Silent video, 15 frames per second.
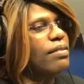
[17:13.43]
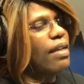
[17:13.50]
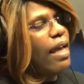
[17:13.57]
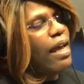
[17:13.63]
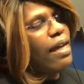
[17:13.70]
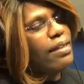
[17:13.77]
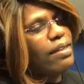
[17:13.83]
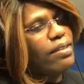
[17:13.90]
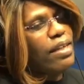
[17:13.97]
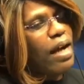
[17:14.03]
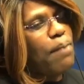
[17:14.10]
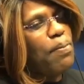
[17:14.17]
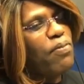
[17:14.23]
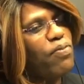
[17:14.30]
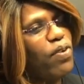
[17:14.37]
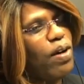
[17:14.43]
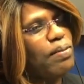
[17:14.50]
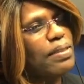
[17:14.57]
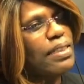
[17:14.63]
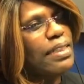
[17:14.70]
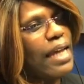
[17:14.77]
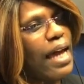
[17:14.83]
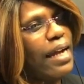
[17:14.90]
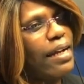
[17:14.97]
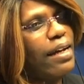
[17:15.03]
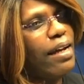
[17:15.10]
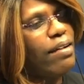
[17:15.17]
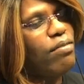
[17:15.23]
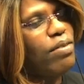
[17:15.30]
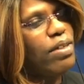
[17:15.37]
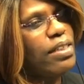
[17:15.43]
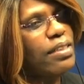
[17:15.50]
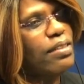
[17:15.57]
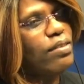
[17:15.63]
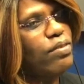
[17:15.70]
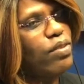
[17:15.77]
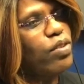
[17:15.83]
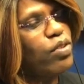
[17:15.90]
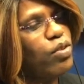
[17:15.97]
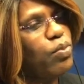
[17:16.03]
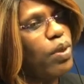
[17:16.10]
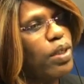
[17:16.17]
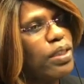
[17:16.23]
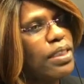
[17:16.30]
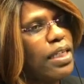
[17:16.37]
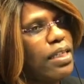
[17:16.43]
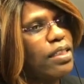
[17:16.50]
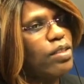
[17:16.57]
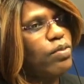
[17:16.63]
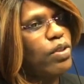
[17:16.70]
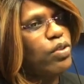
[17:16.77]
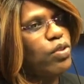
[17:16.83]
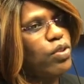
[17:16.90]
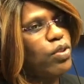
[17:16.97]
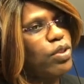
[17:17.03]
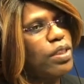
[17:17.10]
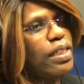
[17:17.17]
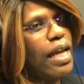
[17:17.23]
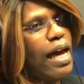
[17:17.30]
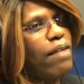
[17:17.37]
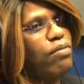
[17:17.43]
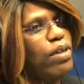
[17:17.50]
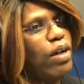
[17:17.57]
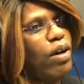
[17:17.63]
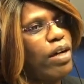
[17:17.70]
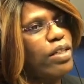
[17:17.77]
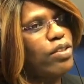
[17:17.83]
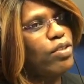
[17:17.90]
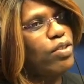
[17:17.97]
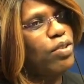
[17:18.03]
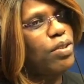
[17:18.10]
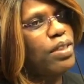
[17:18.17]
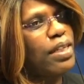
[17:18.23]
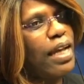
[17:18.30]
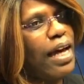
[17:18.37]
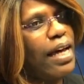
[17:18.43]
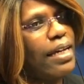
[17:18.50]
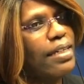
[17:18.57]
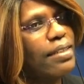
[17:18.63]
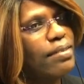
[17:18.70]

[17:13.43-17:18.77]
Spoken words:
I know y'all performing tonight, honey. What you want to tell us what you doing tonight? What artist you doing tonight?